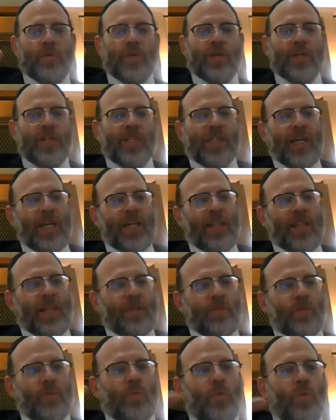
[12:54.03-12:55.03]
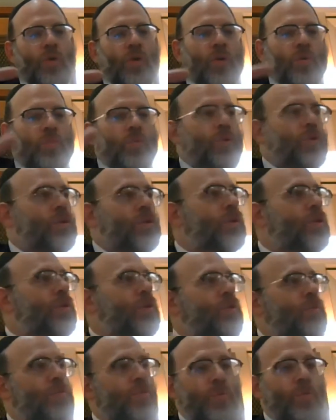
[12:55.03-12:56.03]
we could say that the
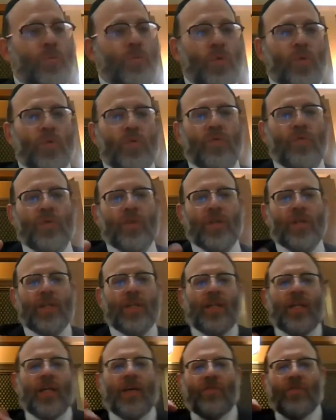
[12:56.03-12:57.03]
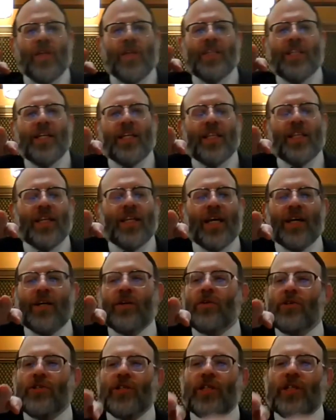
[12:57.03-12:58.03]
wall will move. If let's say the
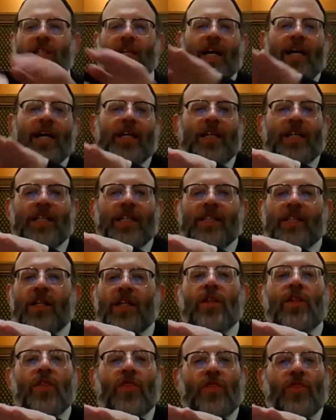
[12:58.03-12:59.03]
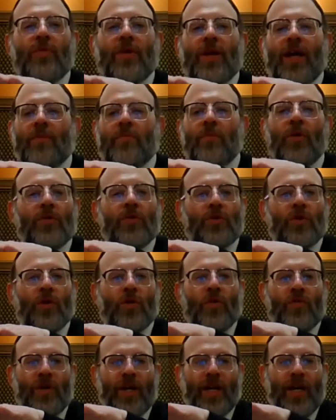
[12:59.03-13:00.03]
not kosher schach is 3 amot
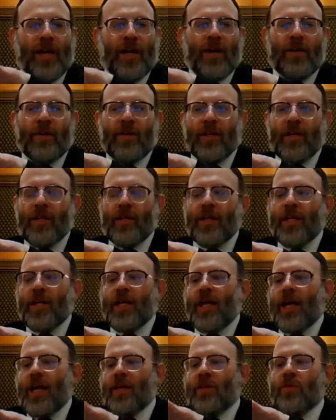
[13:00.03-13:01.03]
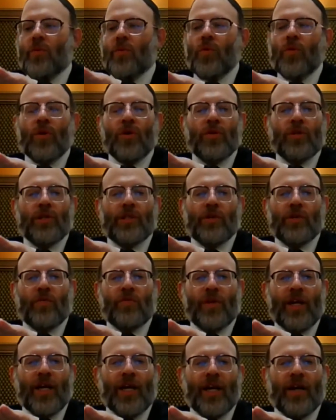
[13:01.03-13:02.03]
over here, and the wall is
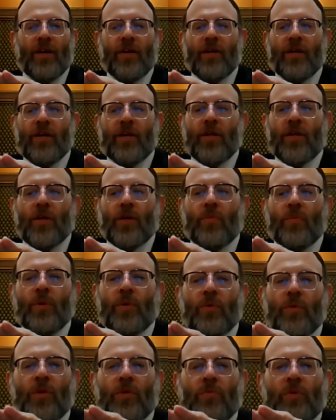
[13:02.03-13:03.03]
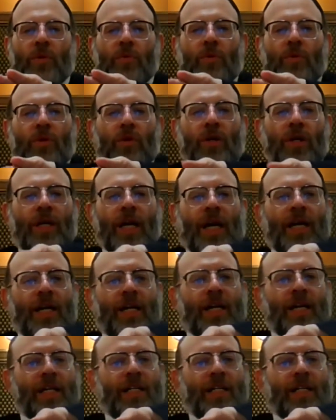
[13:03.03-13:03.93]
over here, we will look at